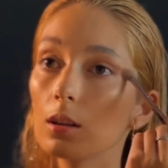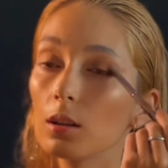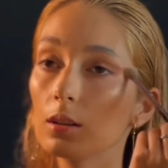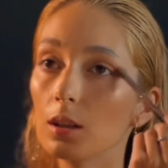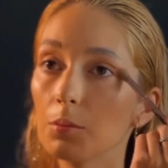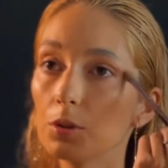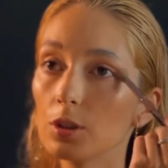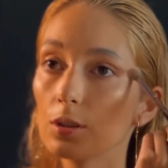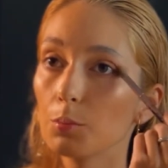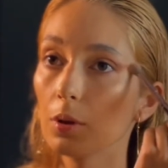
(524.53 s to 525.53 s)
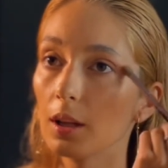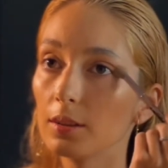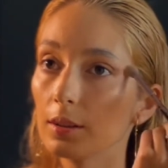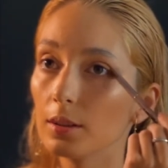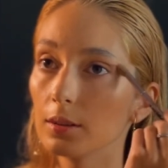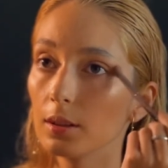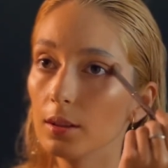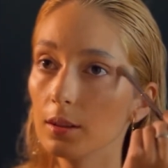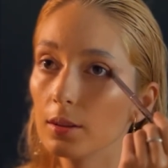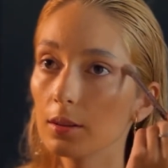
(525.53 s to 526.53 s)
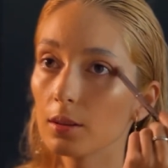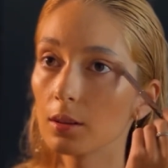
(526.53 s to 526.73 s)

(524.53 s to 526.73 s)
and I'm just blending this